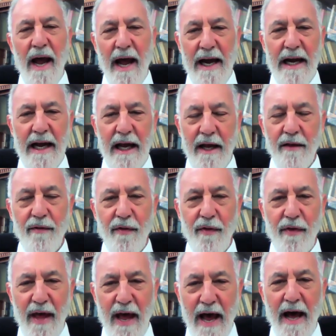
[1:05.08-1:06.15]
And
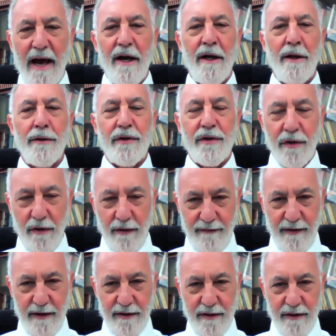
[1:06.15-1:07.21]
in that
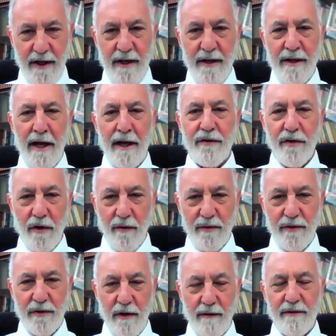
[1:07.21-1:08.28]
service, in that
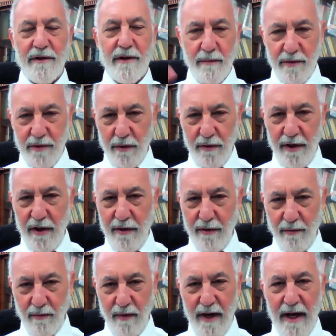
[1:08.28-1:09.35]
Torah service, there was only
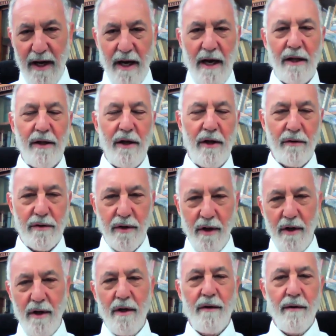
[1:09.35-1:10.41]
three aliyot:
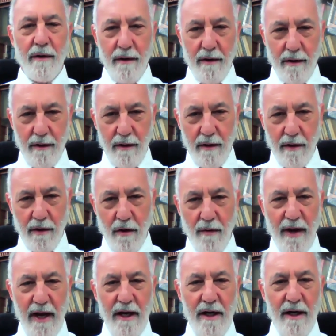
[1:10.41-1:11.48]

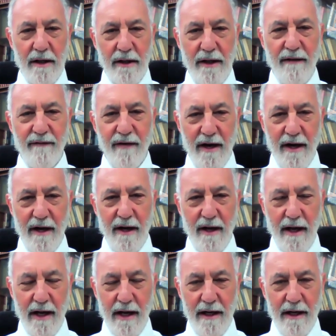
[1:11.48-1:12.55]
Kohen, Levi,
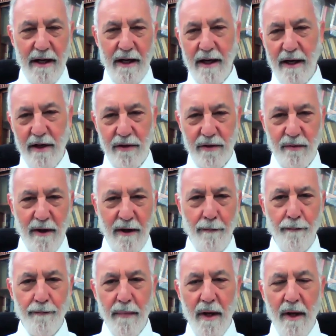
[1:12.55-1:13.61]
and Israel.
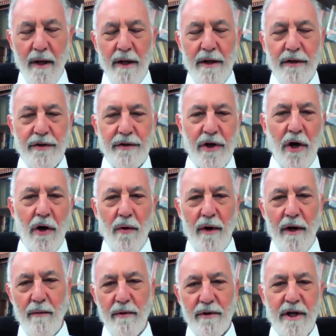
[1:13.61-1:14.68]
So
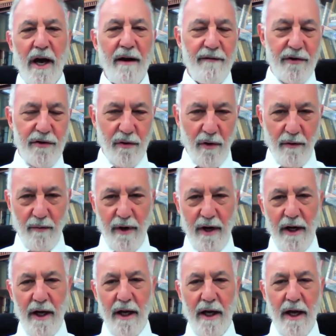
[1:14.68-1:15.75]
it was kind of a short
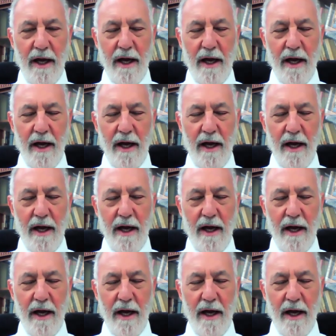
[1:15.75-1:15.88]
reading.